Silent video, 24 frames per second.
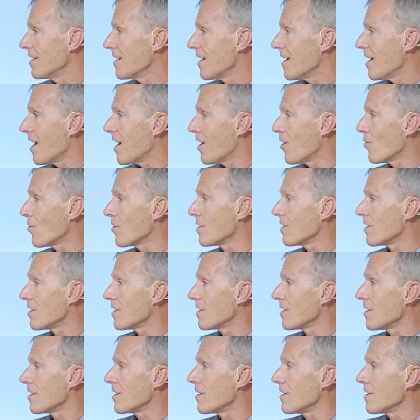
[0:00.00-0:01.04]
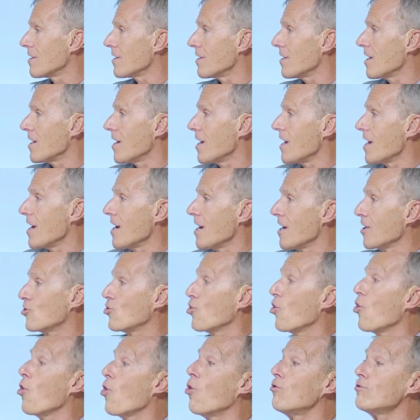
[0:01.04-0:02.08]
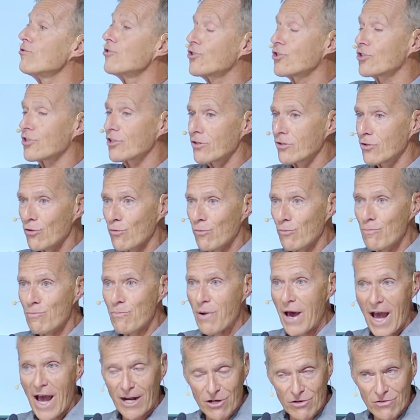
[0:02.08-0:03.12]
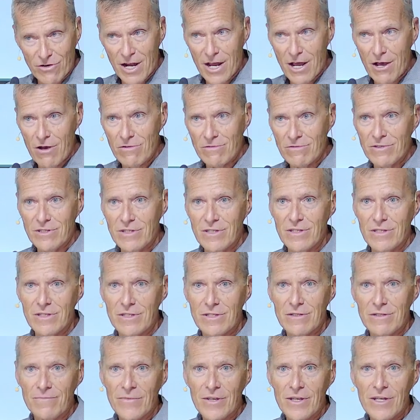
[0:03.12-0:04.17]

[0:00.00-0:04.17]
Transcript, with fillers: our uh, cultural backgrounds,